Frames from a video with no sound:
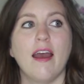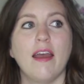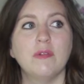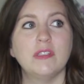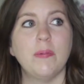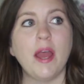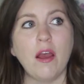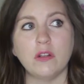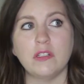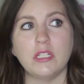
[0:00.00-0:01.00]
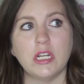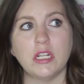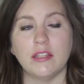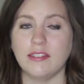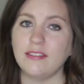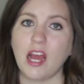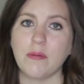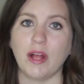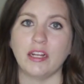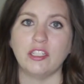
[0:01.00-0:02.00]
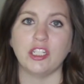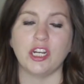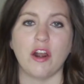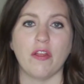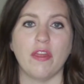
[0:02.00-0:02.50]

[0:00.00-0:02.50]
it was about this time last year